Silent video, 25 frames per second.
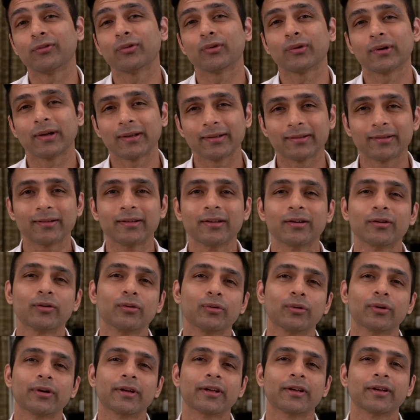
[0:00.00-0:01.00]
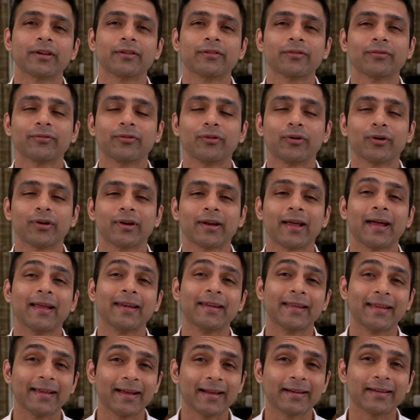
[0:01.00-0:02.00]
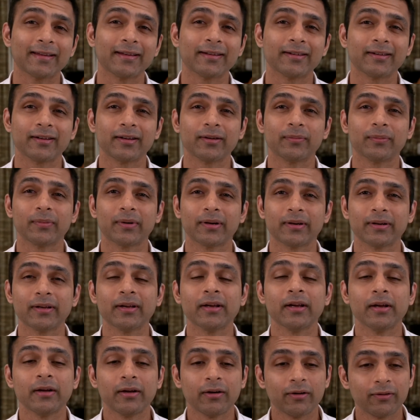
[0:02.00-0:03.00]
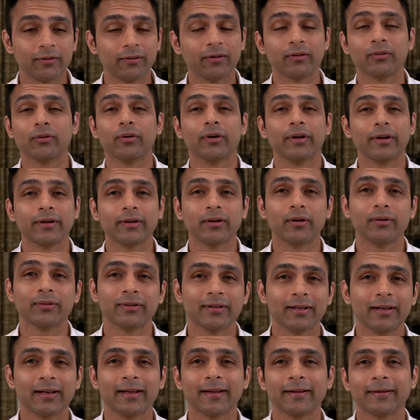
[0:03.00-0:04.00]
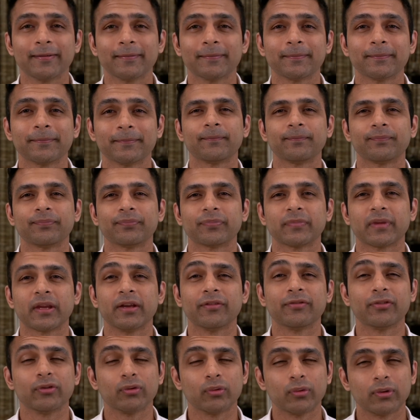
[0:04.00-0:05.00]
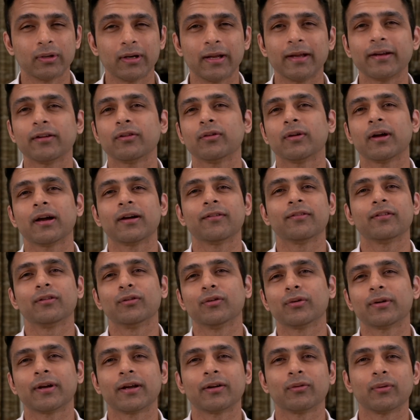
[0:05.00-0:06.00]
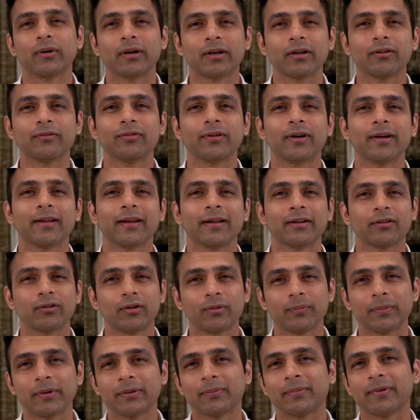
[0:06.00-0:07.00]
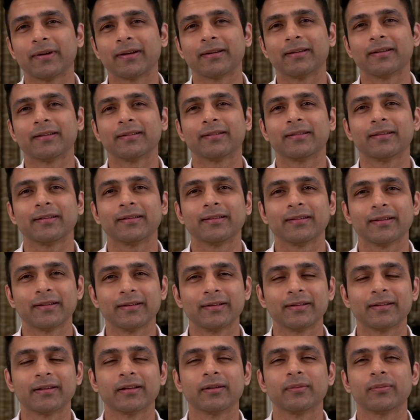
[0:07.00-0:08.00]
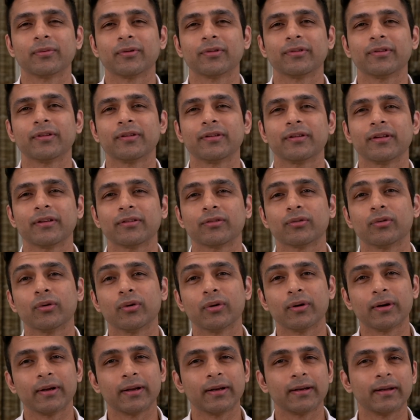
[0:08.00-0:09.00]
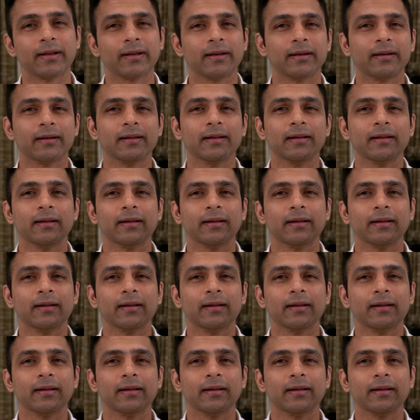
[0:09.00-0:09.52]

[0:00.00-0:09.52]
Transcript: to consider going in for an ART treatment going down the line. If you would like to have a look at one of our ectopic pregnancy surgical procedures, go ahead and